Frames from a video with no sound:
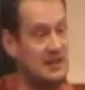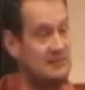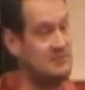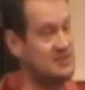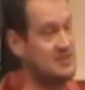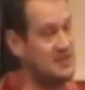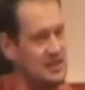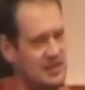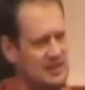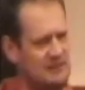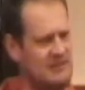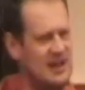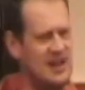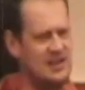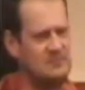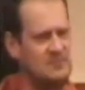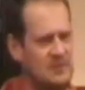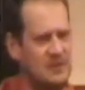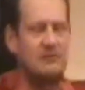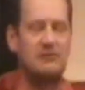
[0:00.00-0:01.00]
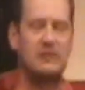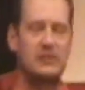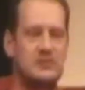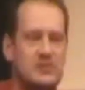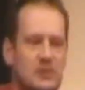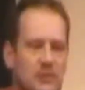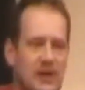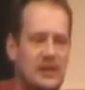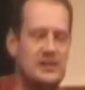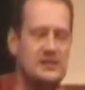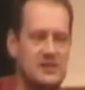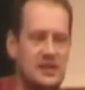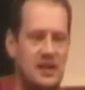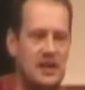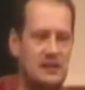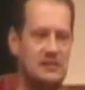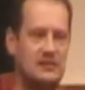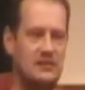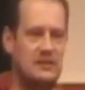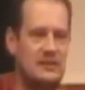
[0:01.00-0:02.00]
Certainly Raspbian runs quite
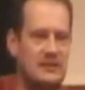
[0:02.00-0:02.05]
slow,